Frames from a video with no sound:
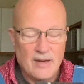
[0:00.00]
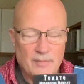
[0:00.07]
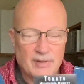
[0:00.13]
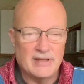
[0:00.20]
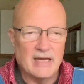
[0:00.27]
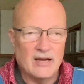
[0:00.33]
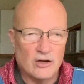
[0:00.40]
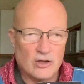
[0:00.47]
but
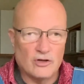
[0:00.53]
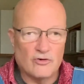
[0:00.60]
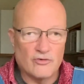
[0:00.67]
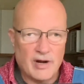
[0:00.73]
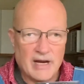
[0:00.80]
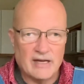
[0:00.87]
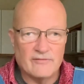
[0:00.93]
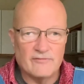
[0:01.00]
they are
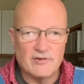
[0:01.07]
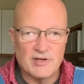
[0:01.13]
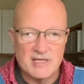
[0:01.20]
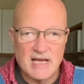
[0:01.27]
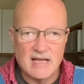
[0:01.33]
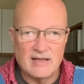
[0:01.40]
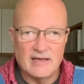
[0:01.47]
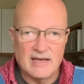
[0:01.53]
great for
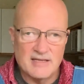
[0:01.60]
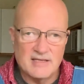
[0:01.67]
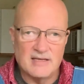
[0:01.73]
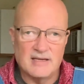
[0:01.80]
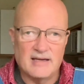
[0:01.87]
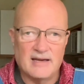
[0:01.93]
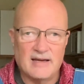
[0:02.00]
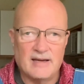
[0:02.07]
selling as
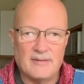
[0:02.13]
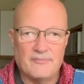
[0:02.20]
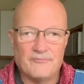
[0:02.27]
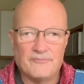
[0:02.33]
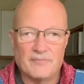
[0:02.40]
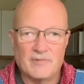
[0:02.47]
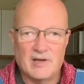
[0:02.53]
a um,